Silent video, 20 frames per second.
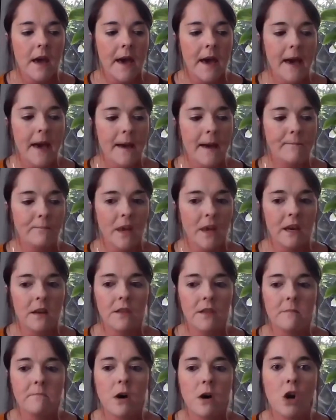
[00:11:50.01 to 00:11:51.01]
And
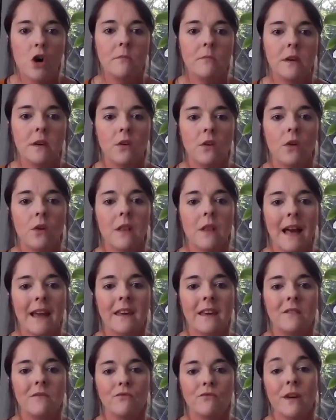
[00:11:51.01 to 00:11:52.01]
at the moment, all I
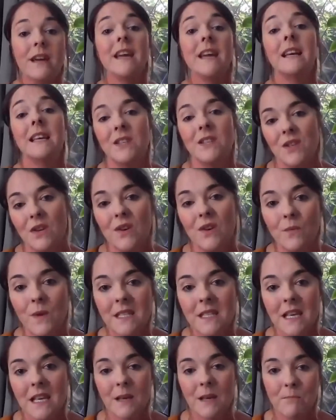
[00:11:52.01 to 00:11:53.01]
can really do
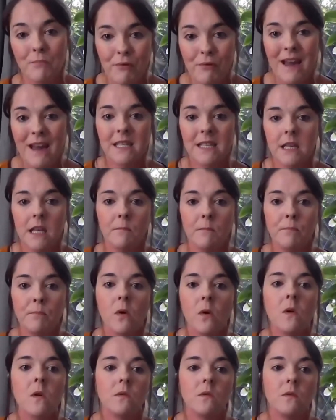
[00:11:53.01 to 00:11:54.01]
is impress the
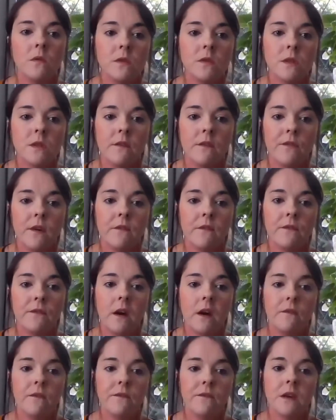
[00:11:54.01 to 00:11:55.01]
importance
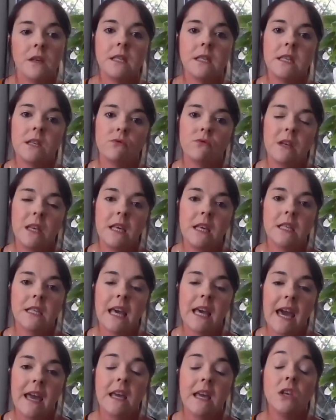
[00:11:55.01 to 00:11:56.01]
of considering
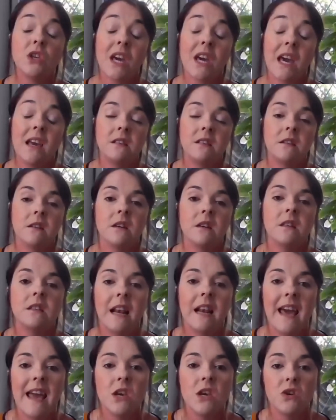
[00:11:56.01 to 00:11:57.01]
each case in
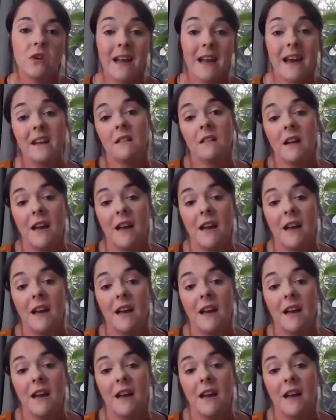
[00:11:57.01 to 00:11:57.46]
isolation and,